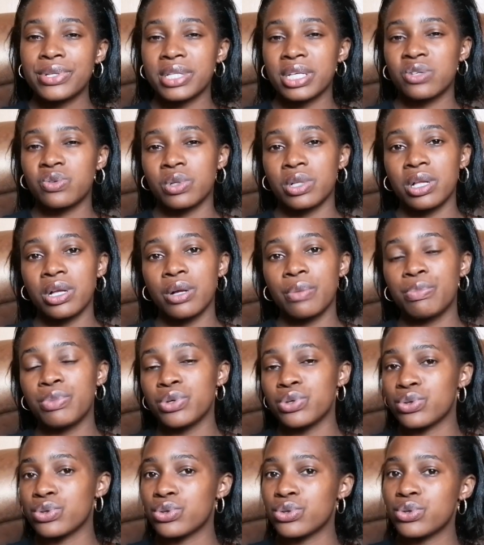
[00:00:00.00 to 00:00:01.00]
That will help
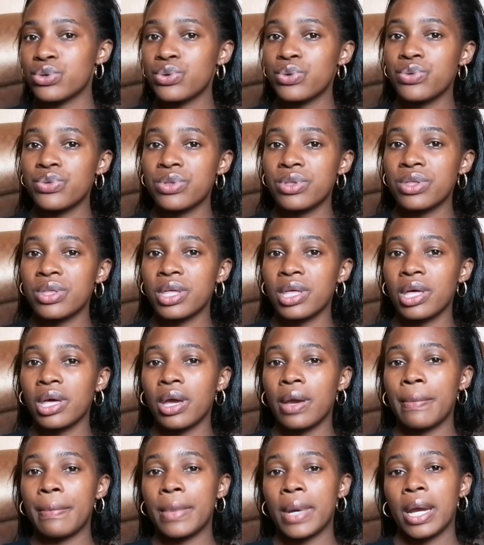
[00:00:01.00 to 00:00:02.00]
you soothe
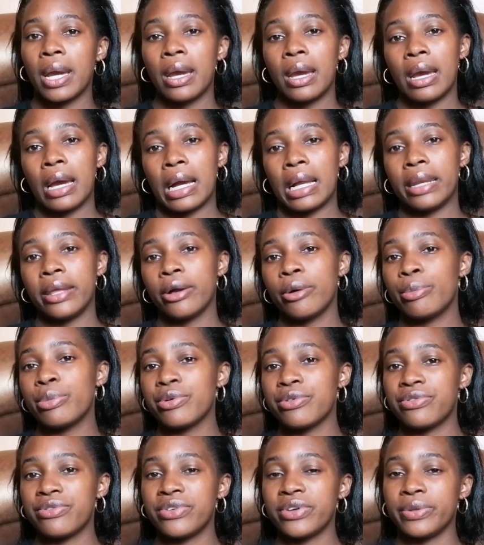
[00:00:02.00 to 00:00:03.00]
them and help
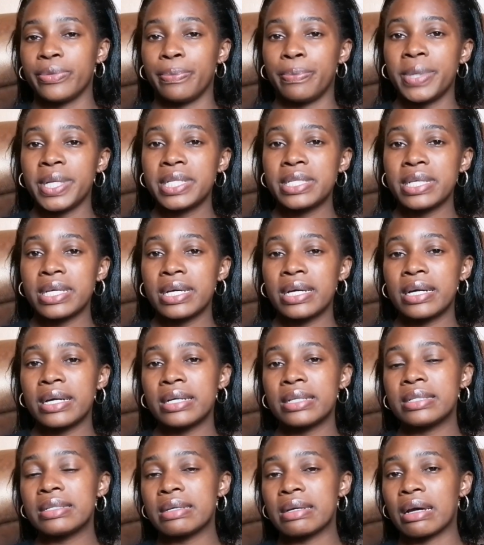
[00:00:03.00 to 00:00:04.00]
you feel
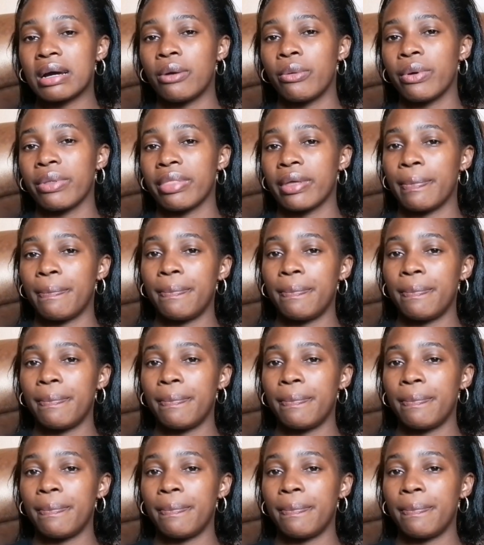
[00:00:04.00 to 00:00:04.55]
better, take away the